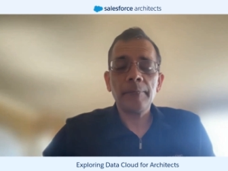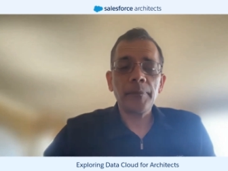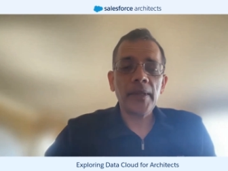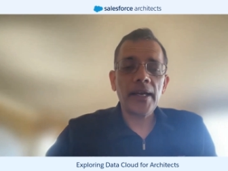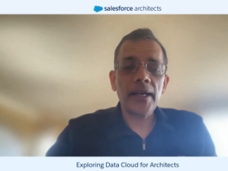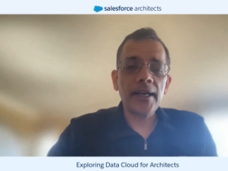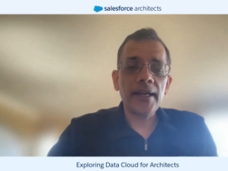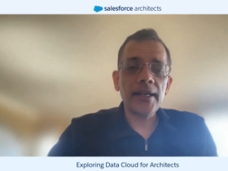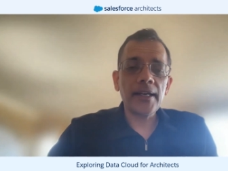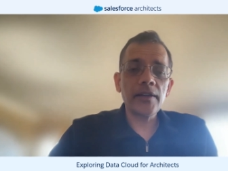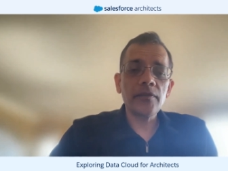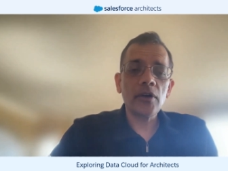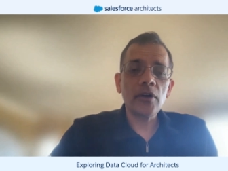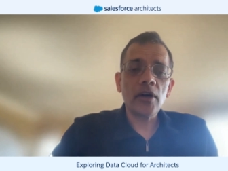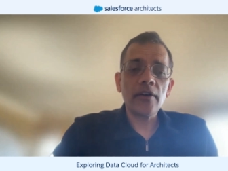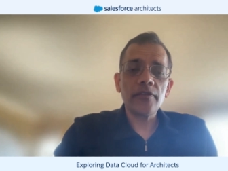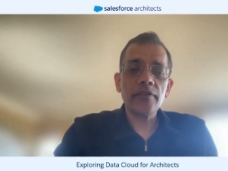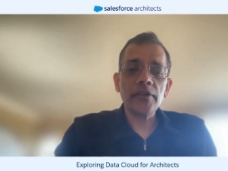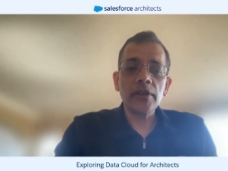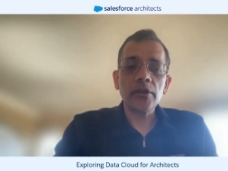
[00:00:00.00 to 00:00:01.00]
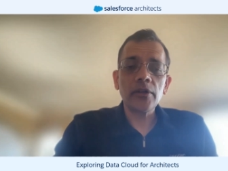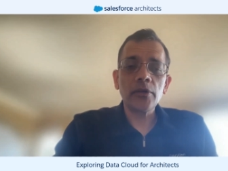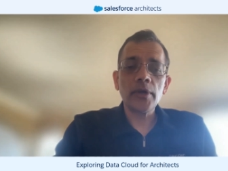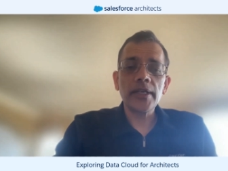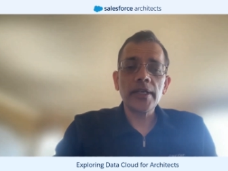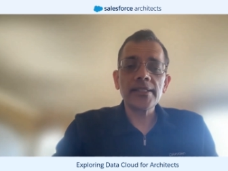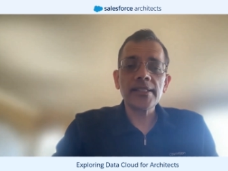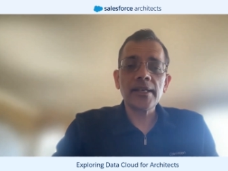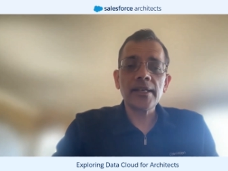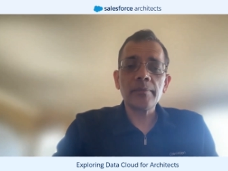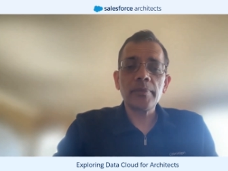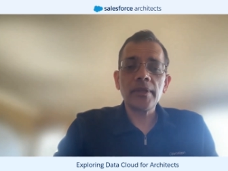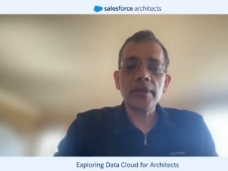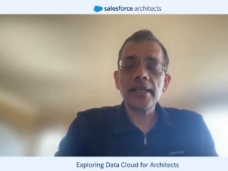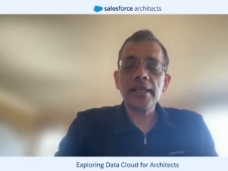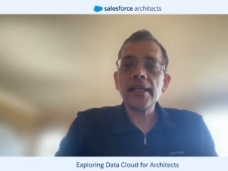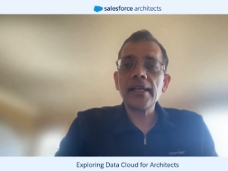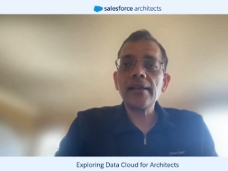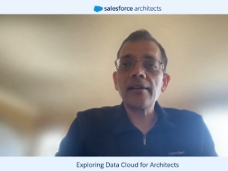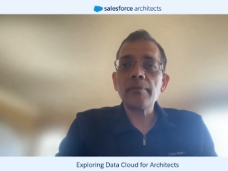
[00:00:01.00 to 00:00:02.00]
I give an often good example
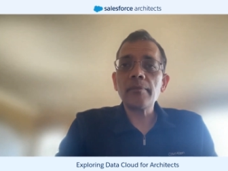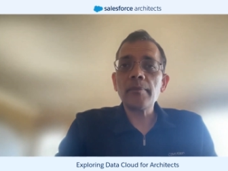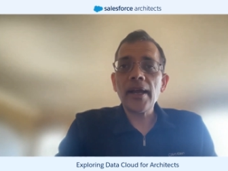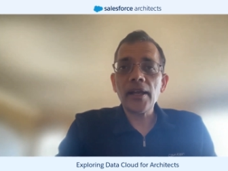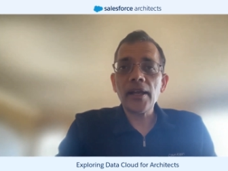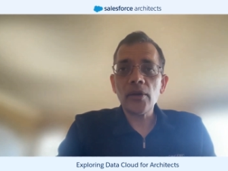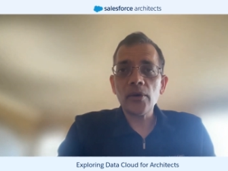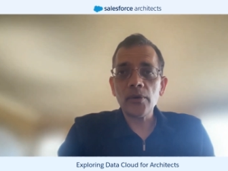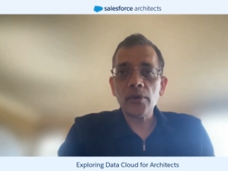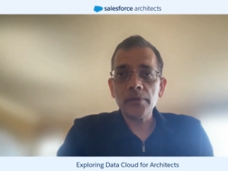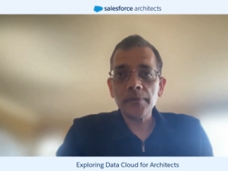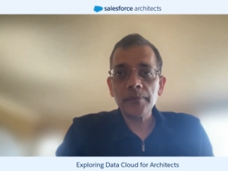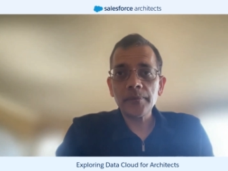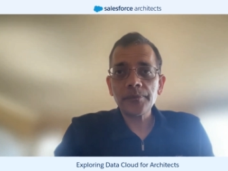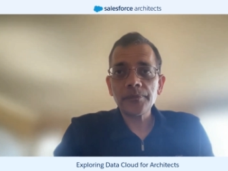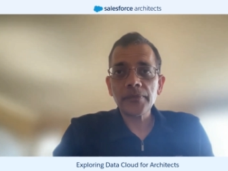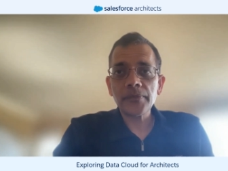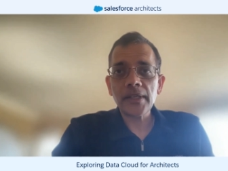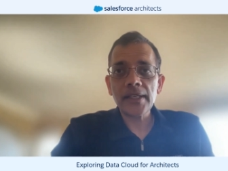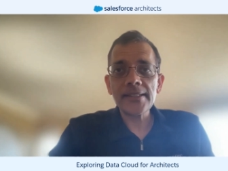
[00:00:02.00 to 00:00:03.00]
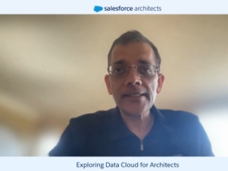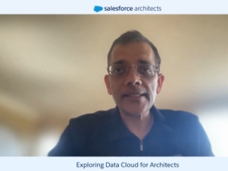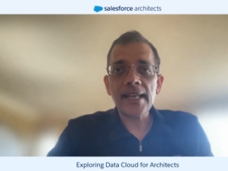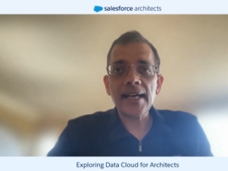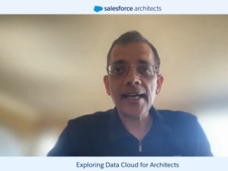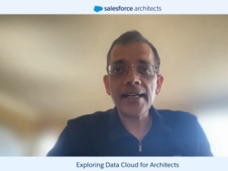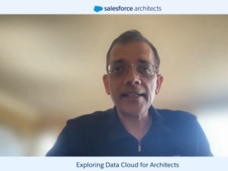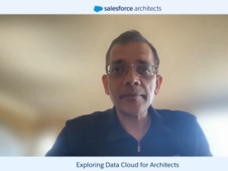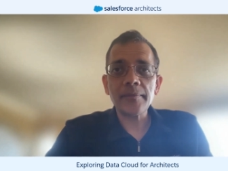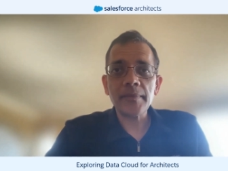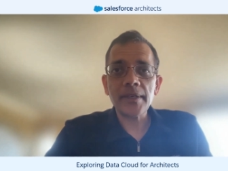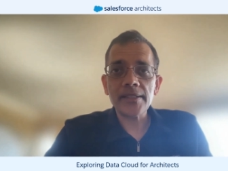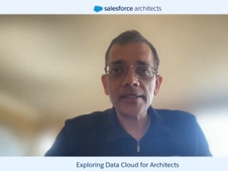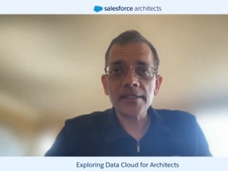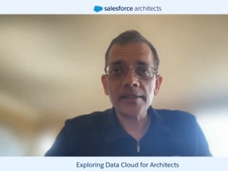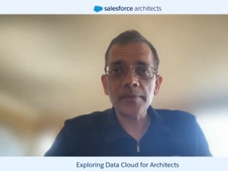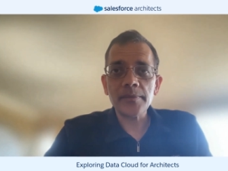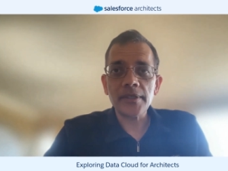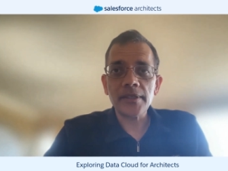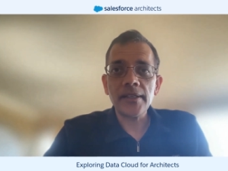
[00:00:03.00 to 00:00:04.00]
like Interbanco. It's a LATAM
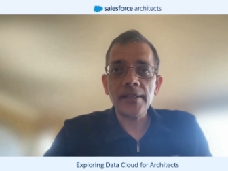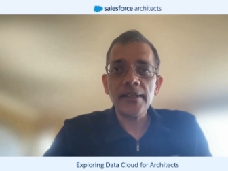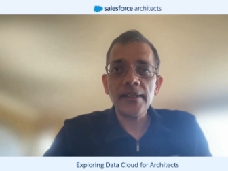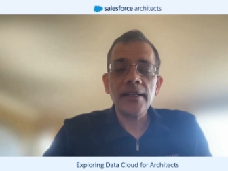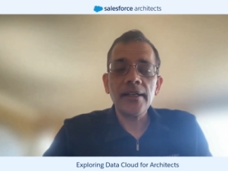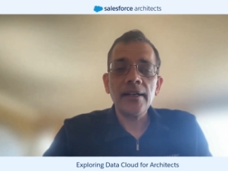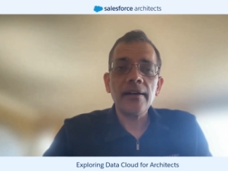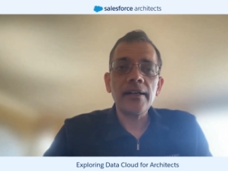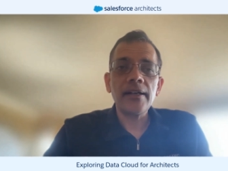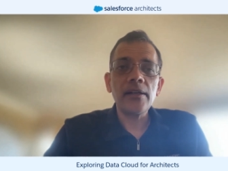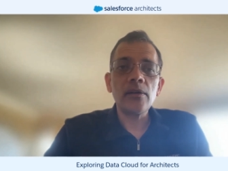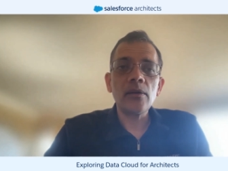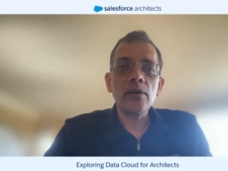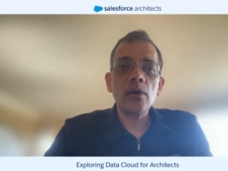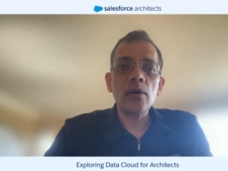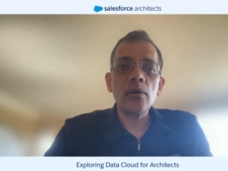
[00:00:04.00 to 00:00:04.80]
customer, right?